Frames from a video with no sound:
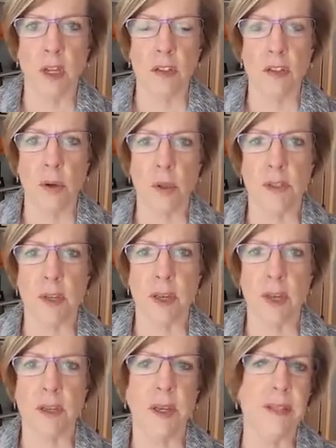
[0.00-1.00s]
So
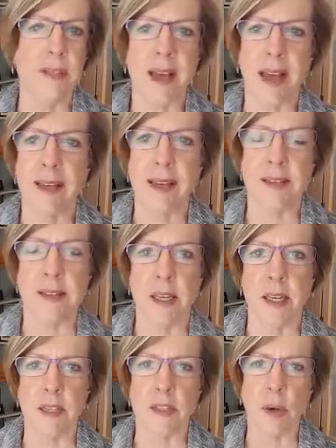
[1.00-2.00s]
you get sagging
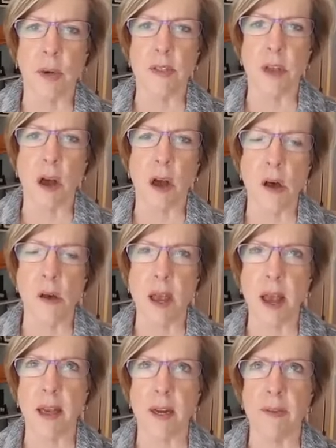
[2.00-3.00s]
skin. So it's all
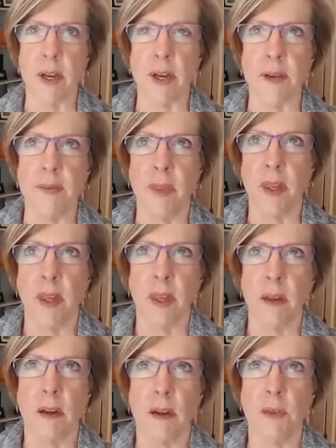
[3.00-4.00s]
kind of
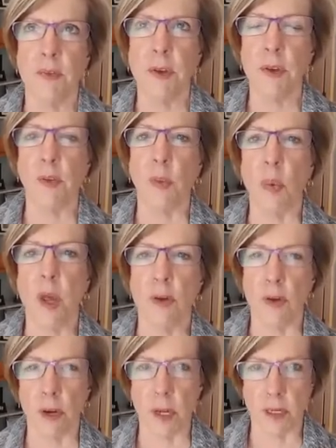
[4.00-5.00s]
it feels
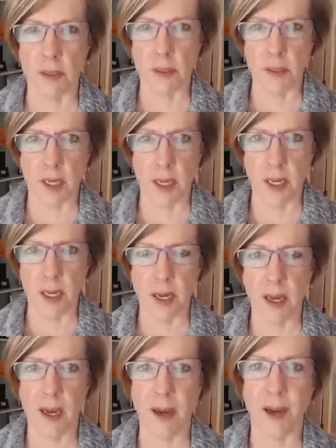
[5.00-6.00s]
withering to me.
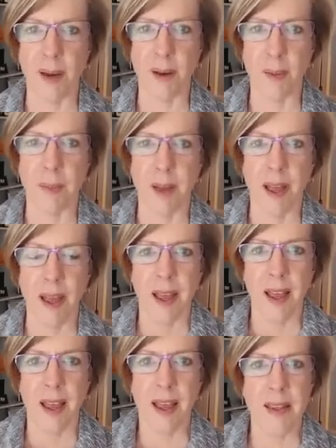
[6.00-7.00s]
And
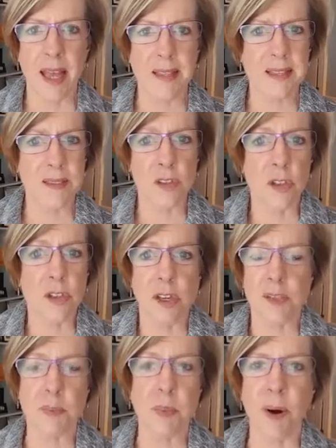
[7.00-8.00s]
that's
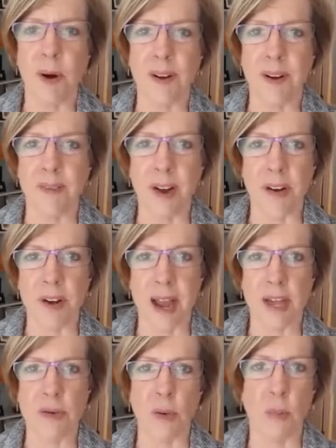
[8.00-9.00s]
just part of our
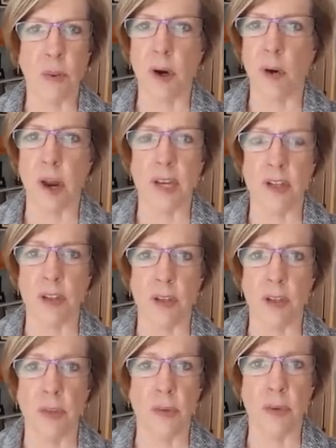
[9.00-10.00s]
natural
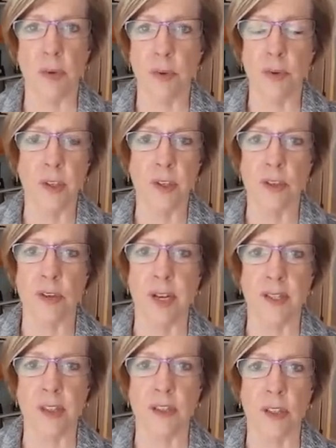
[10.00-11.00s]
progression through this
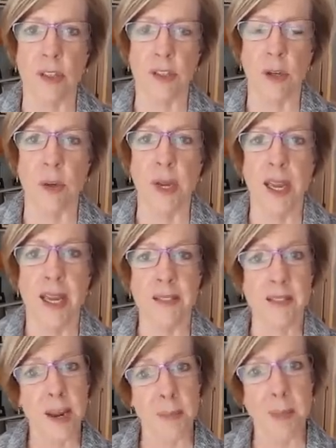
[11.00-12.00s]
transition. So
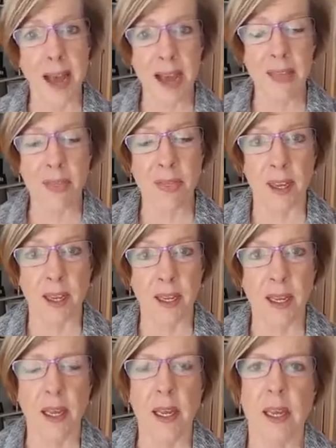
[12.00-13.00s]
it's not a bad
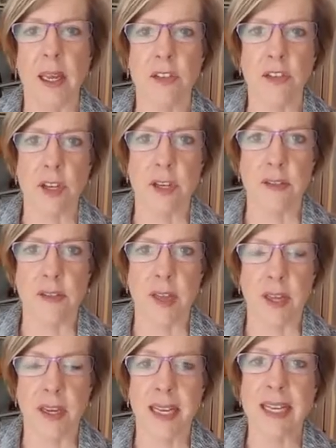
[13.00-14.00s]
thing. It's just
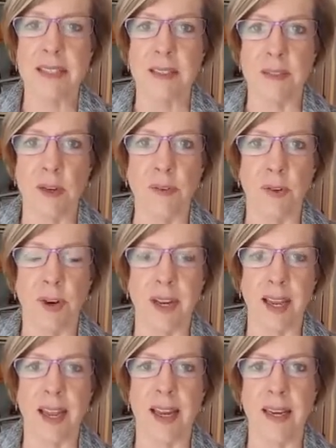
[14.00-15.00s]
that it's
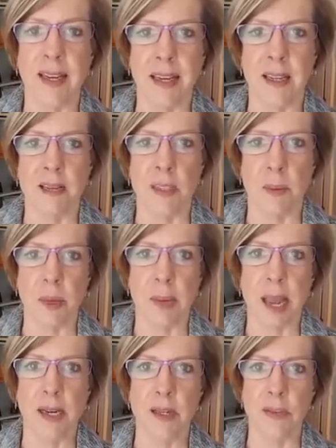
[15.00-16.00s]
different and it needs to be
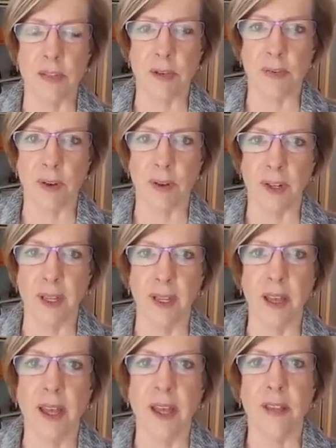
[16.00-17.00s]
managed
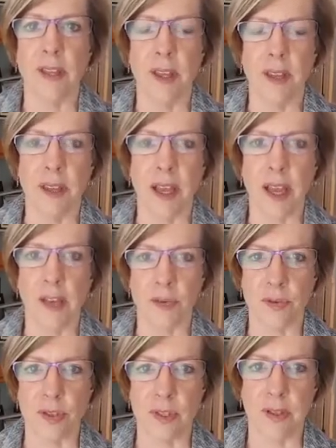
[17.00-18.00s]
differently than
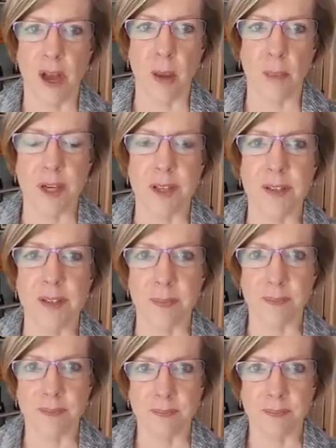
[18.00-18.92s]
estrogen dominance.